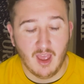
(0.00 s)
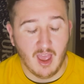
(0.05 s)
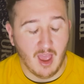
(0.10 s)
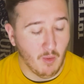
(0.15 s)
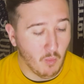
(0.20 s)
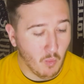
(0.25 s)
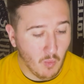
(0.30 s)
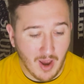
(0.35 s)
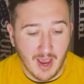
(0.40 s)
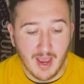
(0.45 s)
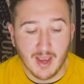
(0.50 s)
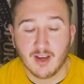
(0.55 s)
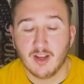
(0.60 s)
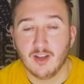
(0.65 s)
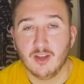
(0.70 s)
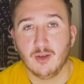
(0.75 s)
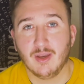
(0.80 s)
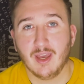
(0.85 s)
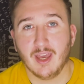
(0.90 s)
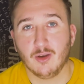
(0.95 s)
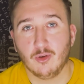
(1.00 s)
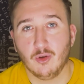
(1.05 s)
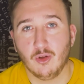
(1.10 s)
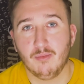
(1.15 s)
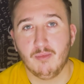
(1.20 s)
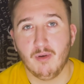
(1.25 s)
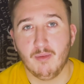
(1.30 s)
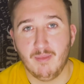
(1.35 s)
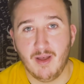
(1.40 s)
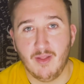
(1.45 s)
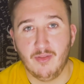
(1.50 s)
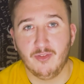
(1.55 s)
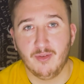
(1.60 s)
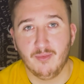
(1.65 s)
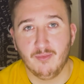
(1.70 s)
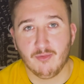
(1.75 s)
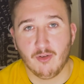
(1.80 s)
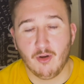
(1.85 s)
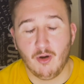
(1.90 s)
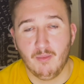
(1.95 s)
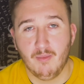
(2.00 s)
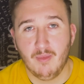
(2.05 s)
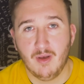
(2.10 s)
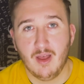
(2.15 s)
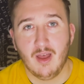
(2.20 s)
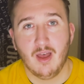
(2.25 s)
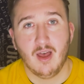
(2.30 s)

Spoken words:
And where could you get good momentum from?